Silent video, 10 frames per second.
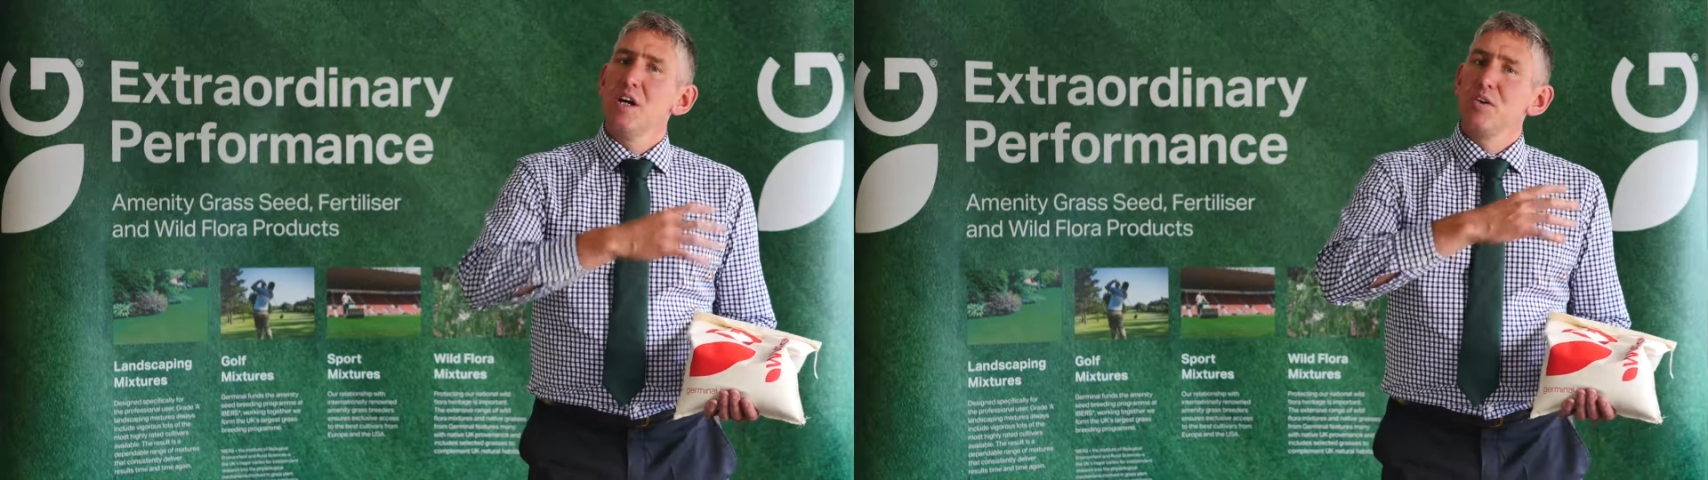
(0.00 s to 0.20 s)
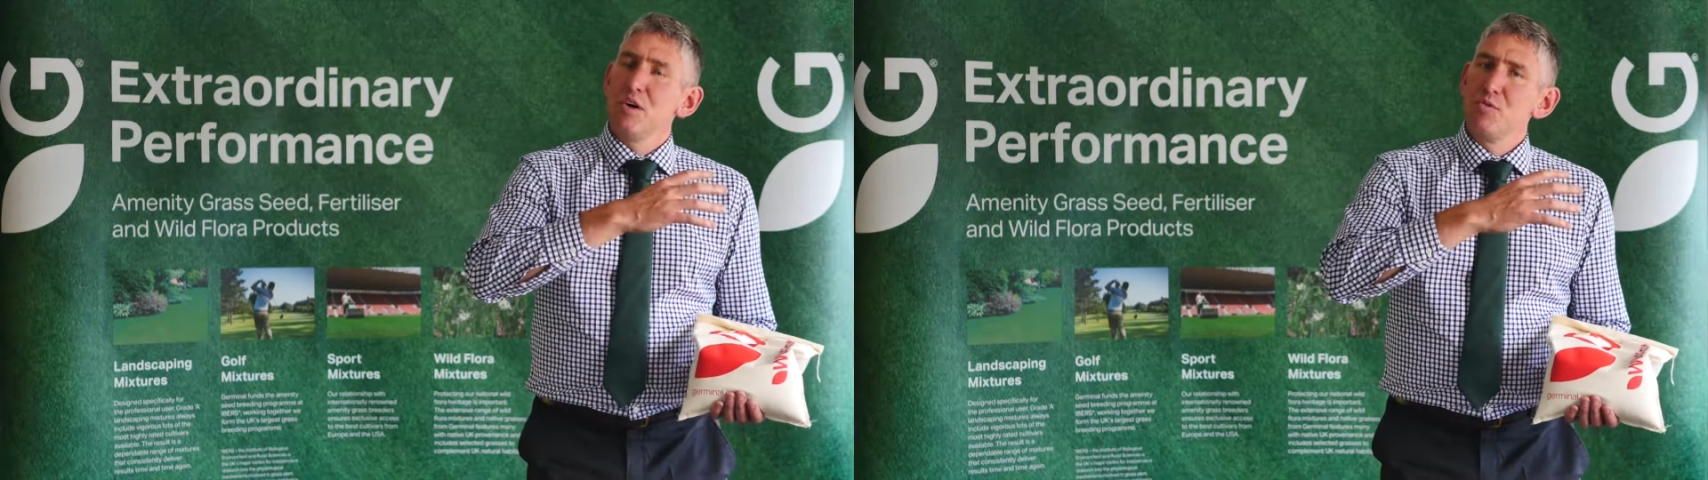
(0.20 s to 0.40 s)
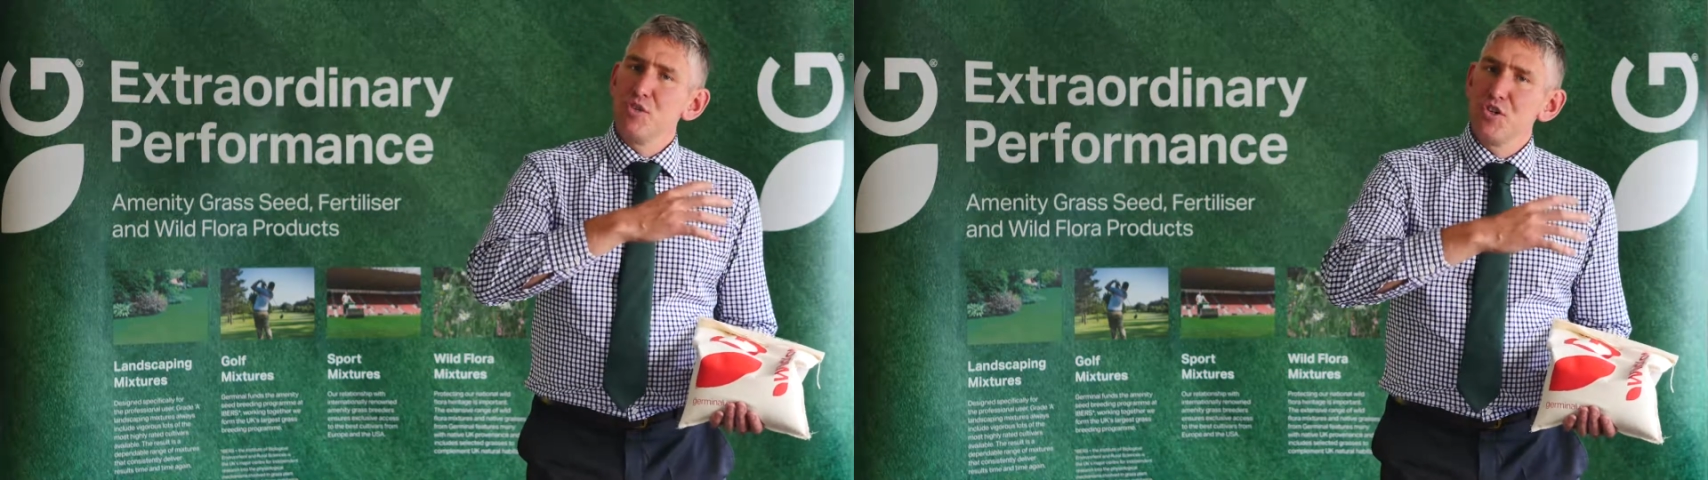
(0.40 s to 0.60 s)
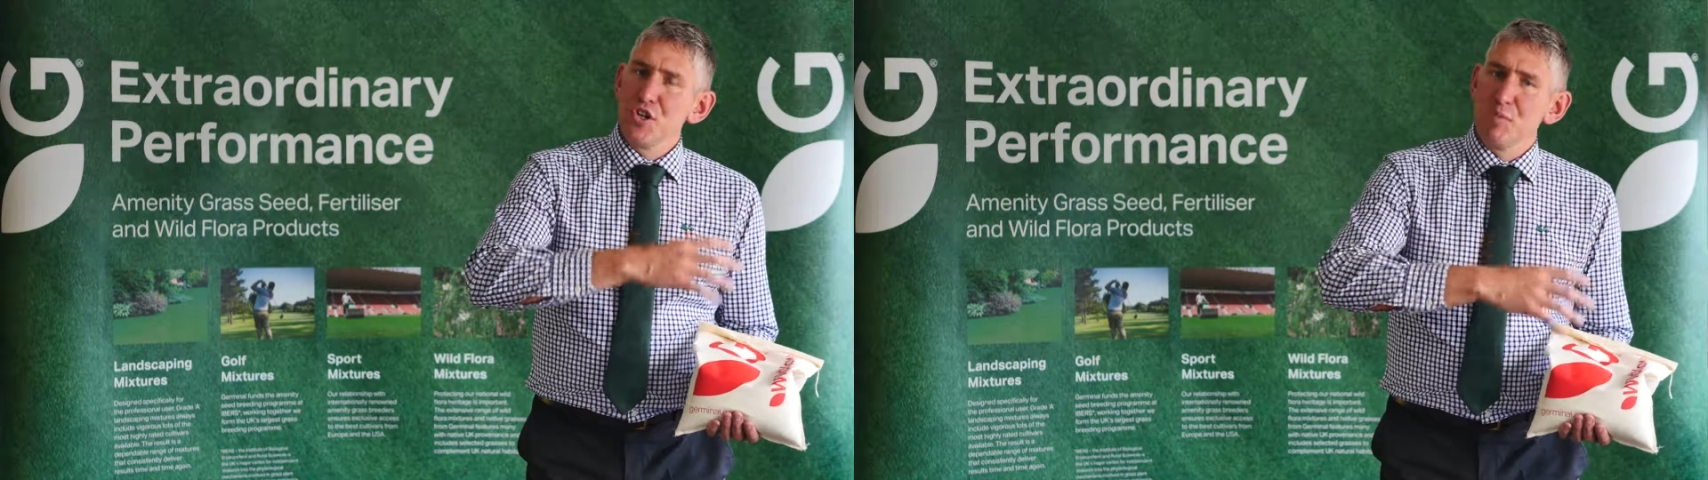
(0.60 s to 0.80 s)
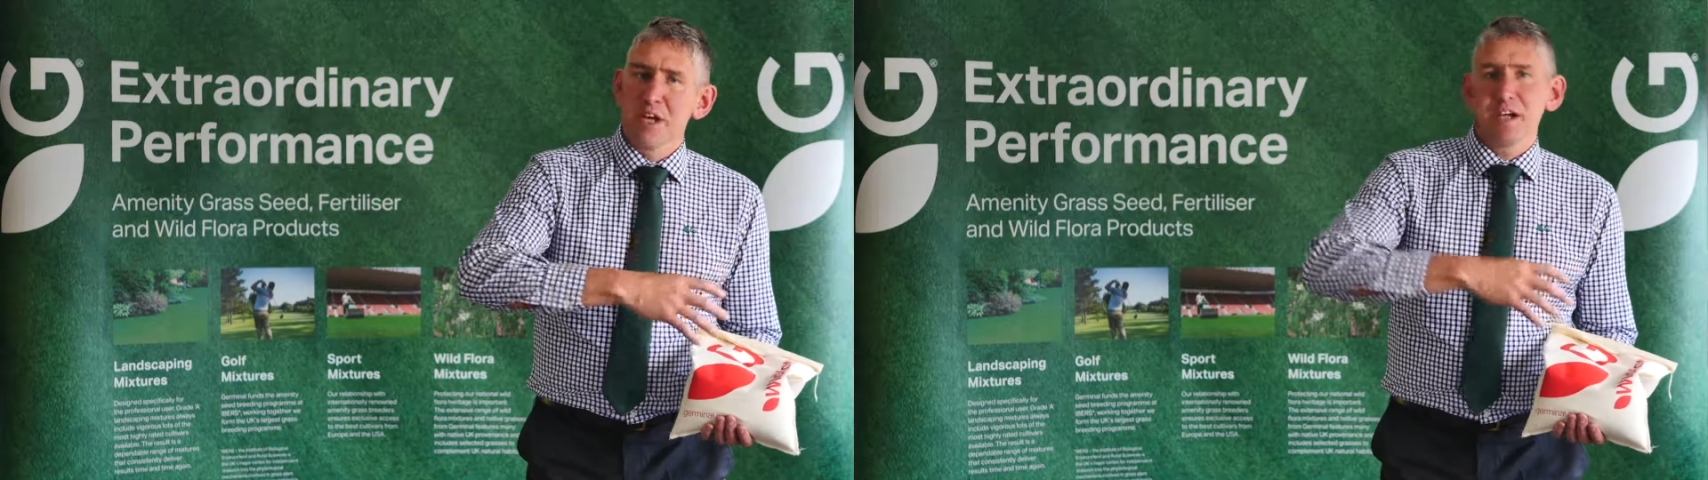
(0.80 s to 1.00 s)
don't
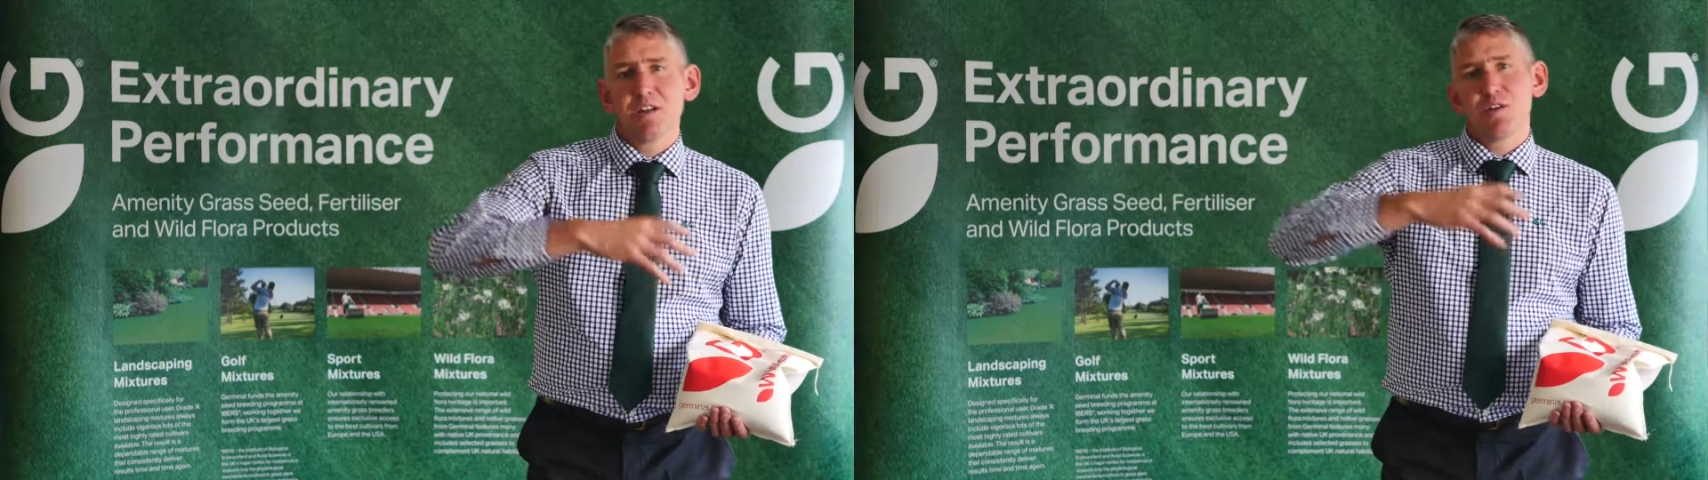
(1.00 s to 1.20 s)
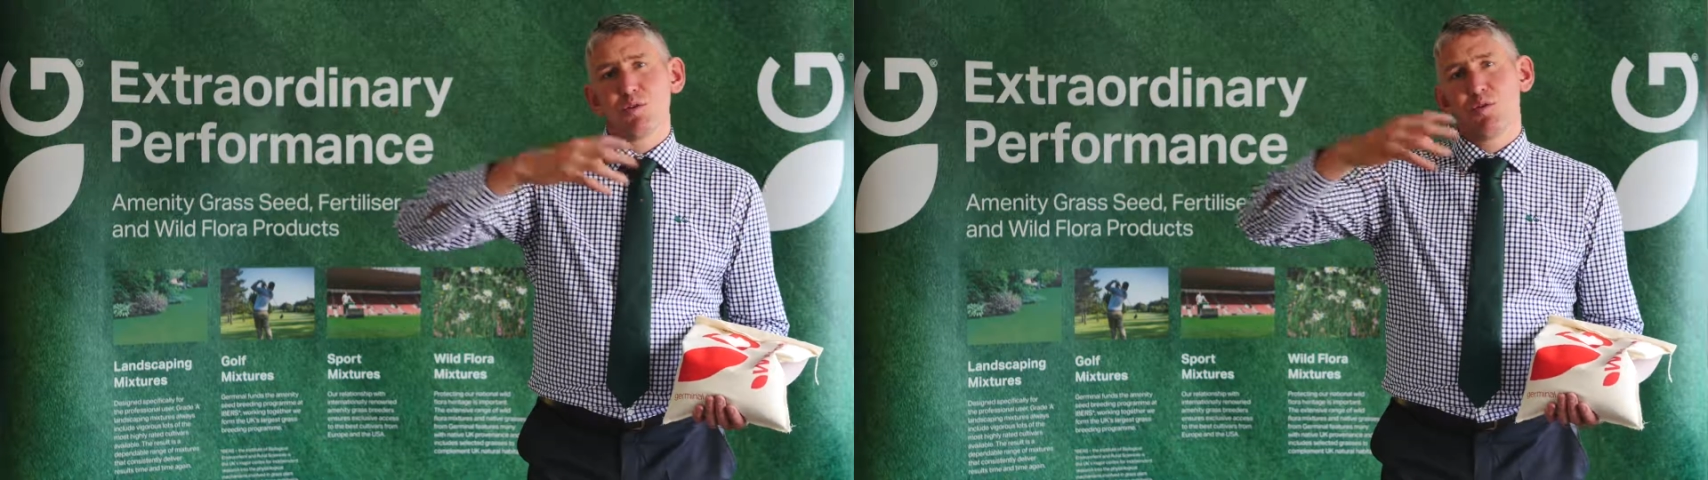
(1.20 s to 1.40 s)
germinate until